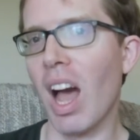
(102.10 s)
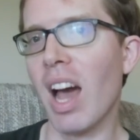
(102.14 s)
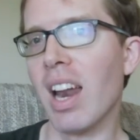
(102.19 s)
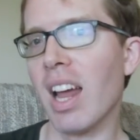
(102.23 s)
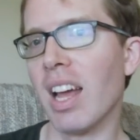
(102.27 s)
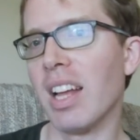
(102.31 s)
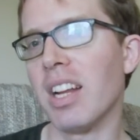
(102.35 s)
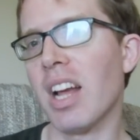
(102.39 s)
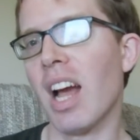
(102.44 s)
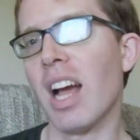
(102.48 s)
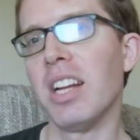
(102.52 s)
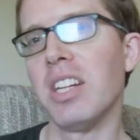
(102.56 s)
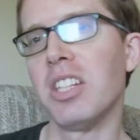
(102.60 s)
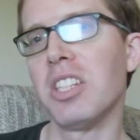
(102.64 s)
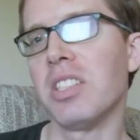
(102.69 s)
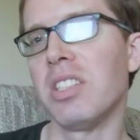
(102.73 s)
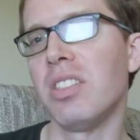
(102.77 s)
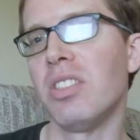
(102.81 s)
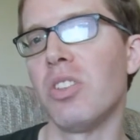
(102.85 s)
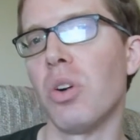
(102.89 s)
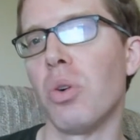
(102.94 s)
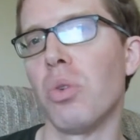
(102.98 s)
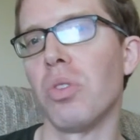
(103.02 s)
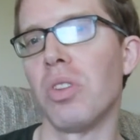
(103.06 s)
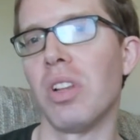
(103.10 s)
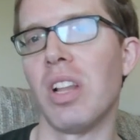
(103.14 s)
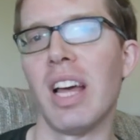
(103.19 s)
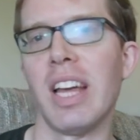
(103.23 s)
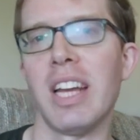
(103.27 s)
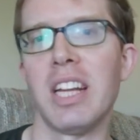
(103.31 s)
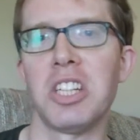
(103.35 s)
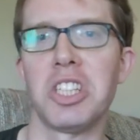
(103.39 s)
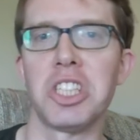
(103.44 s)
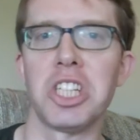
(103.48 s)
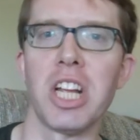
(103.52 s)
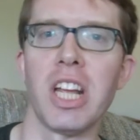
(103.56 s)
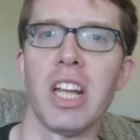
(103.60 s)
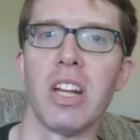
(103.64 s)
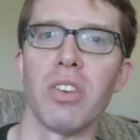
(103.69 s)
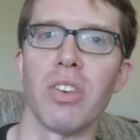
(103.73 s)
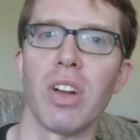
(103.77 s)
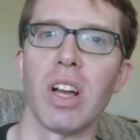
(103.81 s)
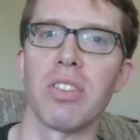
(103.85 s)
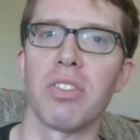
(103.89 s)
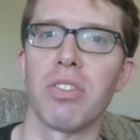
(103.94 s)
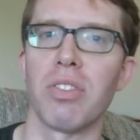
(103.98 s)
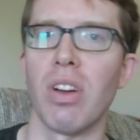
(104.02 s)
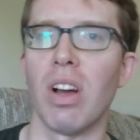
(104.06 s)
and I, I just don't like chain
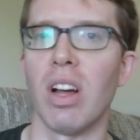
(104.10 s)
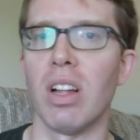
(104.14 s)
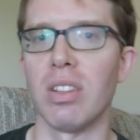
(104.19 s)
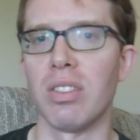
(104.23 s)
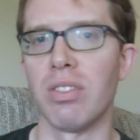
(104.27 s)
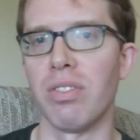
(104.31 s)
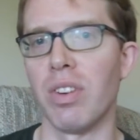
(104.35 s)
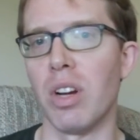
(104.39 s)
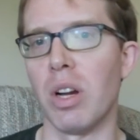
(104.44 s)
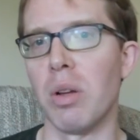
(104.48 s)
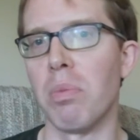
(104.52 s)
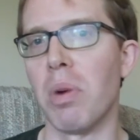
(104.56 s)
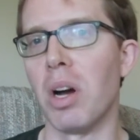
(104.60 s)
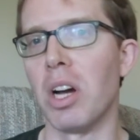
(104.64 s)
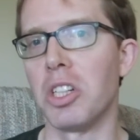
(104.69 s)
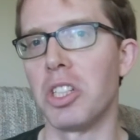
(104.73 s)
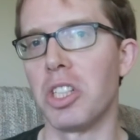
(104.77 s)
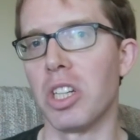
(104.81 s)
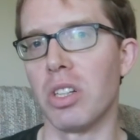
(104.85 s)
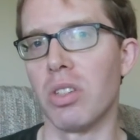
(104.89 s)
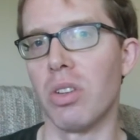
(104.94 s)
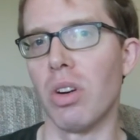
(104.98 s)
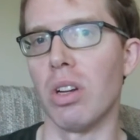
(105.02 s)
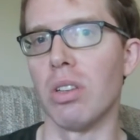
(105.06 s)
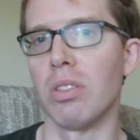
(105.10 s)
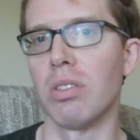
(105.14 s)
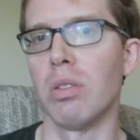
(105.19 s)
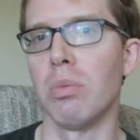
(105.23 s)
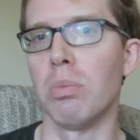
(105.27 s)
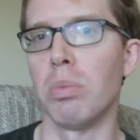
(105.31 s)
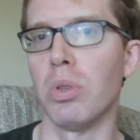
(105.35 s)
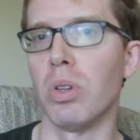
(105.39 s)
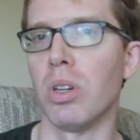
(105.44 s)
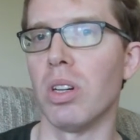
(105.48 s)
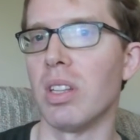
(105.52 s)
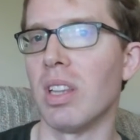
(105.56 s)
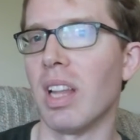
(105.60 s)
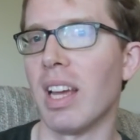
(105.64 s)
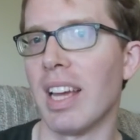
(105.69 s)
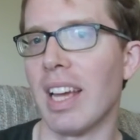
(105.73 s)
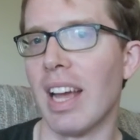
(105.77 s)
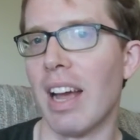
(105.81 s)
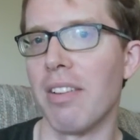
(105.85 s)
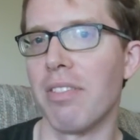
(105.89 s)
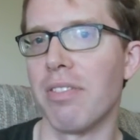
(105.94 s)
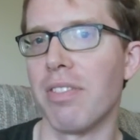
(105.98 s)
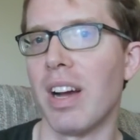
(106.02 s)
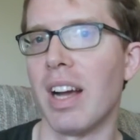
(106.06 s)
restaurants very much across the board.
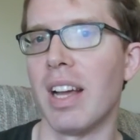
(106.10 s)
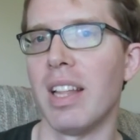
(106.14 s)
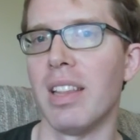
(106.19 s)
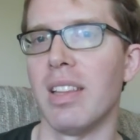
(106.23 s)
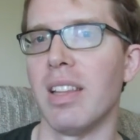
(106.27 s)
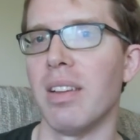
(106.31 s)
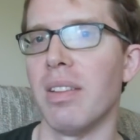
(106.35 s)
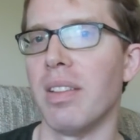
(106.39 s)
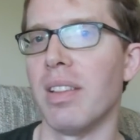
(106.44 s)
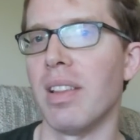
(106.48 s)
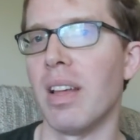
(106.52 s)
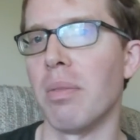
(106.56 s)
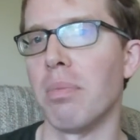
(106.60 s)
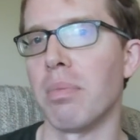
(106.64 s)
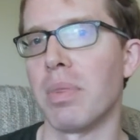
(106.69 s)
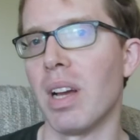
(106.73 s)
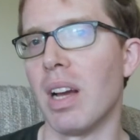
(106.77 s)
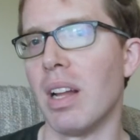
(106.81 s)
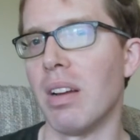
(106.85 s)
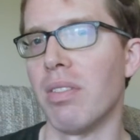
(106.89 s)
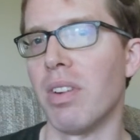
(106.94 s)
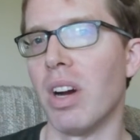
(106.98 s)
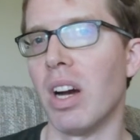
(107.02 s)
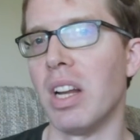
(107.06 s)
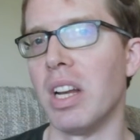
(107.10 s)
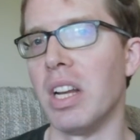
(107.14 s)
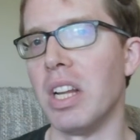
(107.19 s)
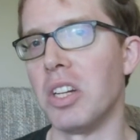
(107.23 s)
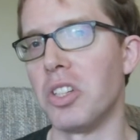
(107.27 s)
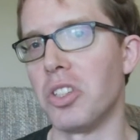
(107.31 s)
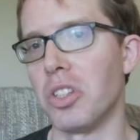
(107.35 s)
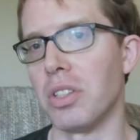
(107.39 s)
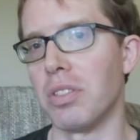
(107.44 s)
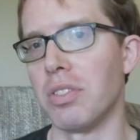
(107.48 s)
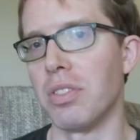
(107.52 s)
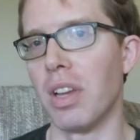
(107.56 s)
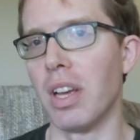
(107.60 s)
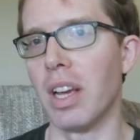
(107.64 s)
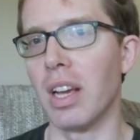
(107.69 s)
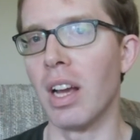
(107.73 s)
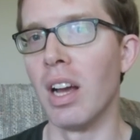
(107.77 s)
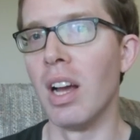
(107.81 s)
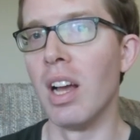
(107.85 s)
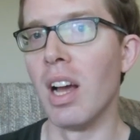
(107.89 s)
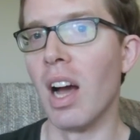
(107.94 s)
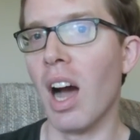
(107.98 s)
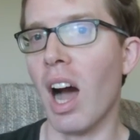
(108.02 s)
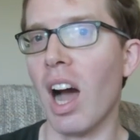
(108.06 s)
Like I find that them kind of uninteresting.
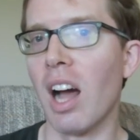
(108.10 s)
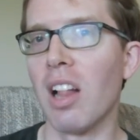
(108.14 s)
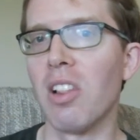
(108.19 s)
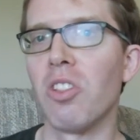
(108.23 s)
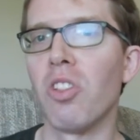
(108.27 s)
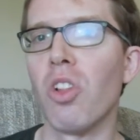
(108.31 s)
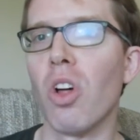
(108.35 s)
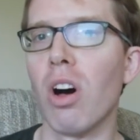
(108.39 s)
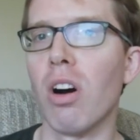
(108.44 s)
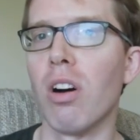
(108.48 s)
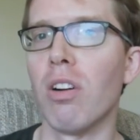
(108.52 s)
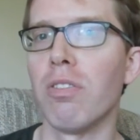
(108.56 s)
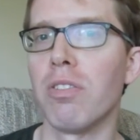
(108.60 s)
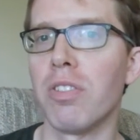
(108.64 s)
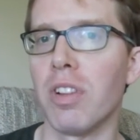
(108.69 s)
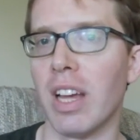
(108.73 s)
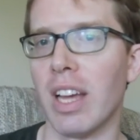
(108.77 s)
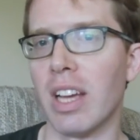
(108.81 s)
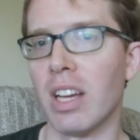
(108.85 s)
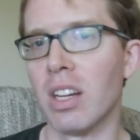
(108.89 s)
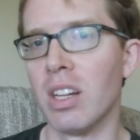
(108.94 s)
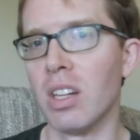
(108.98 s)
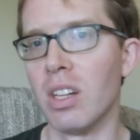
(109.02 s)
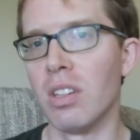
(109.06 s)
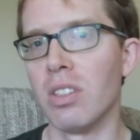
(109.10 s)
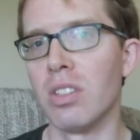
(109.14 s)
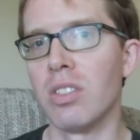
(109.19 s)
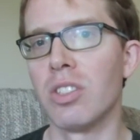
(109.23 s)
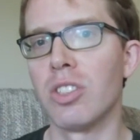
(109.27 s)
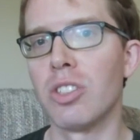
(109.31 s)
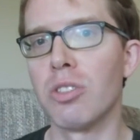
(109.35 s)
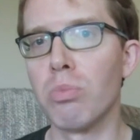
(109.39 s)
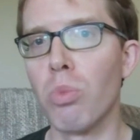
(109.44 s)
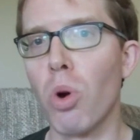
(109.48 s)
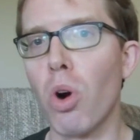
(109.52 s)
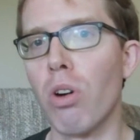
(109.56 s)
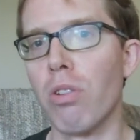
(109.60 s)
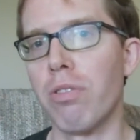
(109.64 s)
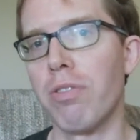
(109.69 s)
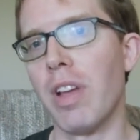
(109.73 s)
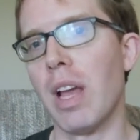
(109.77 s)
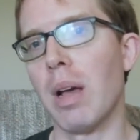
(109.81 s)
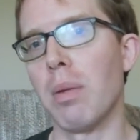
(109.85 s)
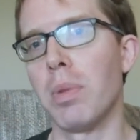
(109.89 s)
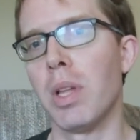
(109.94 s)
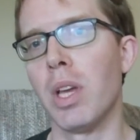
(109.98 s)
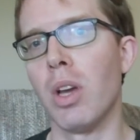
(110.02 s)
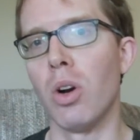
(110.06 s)
I love like small
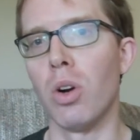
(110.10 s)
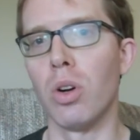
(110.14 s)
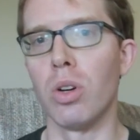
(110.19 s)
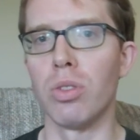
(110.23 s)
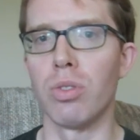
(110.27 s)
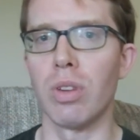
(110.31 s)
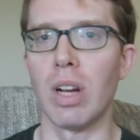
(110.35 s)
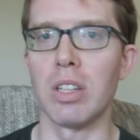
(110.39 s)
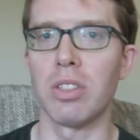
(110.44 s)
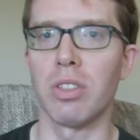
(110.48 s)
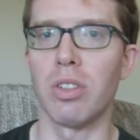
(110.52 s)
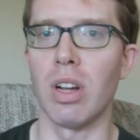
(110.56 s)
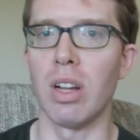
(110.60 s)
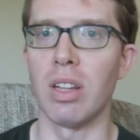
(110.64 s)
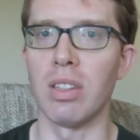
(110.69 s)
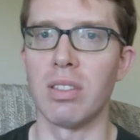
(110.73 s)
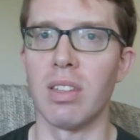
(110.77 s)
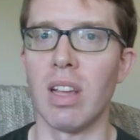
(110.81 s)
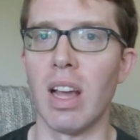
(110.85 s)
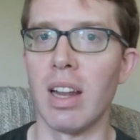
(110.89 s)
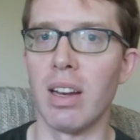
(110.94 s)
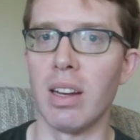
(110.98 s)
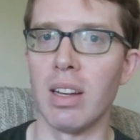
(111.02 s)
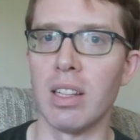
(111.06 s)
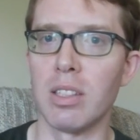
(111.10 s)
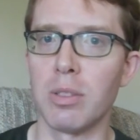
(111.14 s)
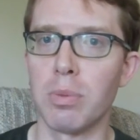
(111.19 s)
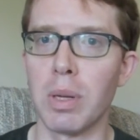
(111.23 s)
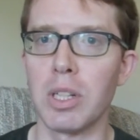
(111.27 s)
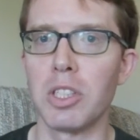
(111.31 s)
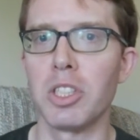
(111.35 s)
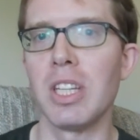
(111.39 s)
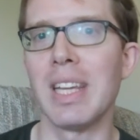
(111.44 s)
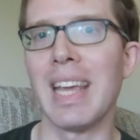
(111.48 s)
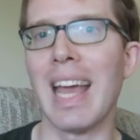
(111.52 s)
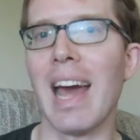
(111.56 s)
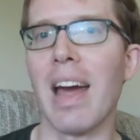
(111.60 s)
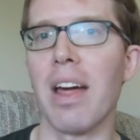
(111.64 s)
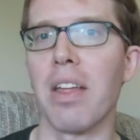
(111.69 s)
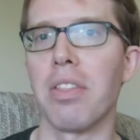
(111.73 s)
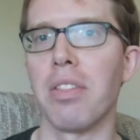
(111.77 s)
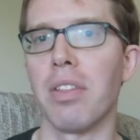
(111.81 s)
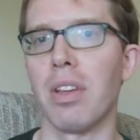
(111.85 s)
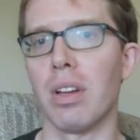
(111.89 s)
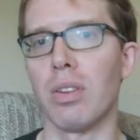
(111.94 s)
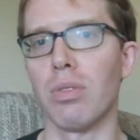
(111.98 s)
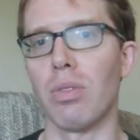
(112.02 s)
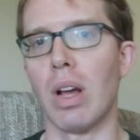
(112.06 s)
family owned restaurants and especially
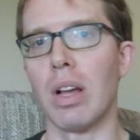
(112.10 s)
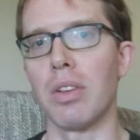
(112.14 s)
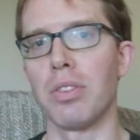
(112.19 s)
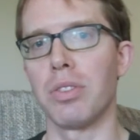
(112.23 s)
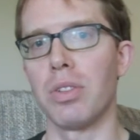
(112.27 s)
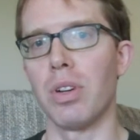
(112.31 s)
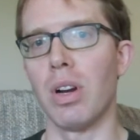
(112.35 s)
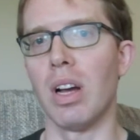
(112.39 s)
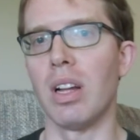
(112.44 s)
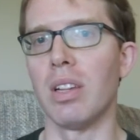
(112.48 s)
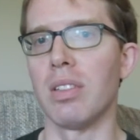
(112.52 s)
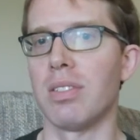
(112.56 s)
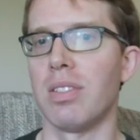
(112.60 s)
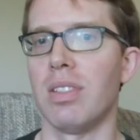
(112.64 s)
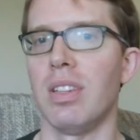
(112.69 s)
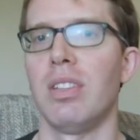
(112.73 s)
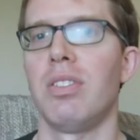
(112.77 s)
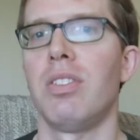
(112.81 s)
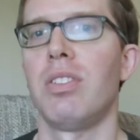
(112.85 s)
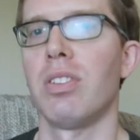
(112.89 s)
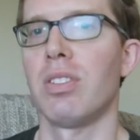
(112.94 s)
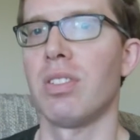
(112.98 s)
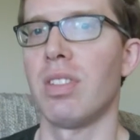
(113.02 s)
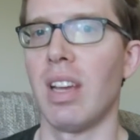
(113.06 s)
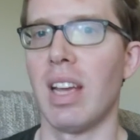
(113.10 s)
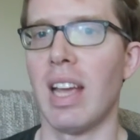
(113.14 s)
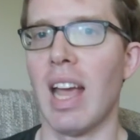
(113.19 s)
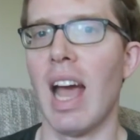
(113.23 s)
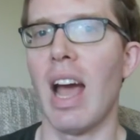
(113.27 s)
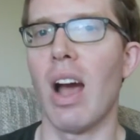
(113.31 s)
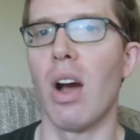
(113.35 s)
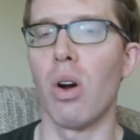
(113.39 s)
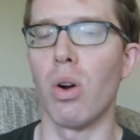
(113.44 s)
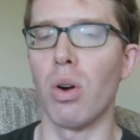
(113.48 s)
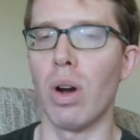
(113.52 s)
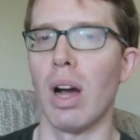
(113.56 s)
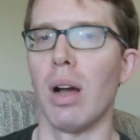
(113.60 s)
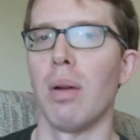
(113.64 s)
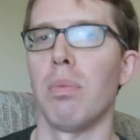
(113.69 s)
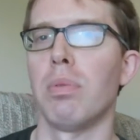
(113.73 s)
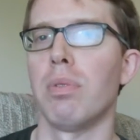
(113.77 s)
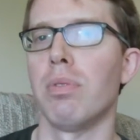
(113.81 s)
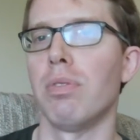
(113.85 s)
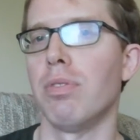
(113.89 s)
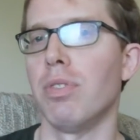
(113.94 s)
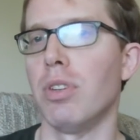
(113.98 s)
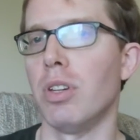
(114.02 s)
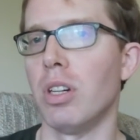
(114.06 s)
ethnic restaurants. It's just like how I
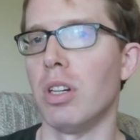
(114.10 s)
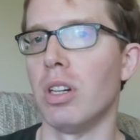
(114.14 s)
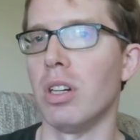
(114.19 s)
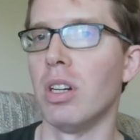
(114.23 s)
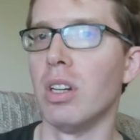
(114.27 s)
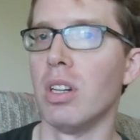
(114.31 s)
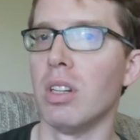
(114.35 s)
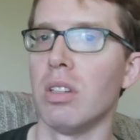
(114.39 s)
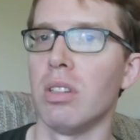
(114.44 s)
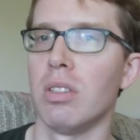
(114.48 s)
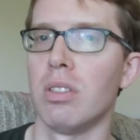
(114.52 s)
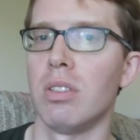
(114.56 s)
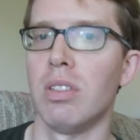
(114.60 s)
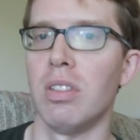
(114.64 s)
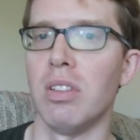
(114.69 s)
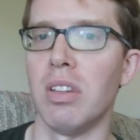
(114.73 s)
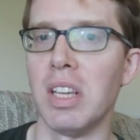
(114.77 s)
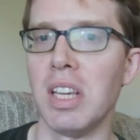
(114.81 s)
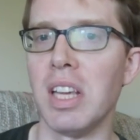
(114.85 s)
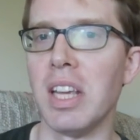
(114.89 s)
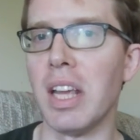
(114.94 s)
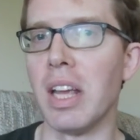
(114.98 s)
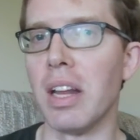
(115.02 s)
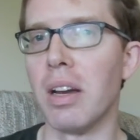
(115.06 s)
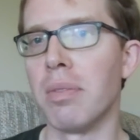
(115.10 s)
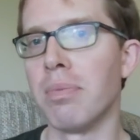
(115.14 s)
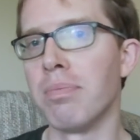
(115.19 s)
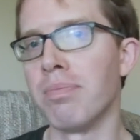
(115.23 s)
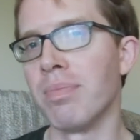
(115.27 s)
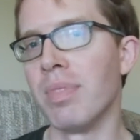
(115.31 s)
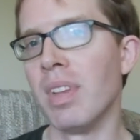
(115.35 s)
prefer to eat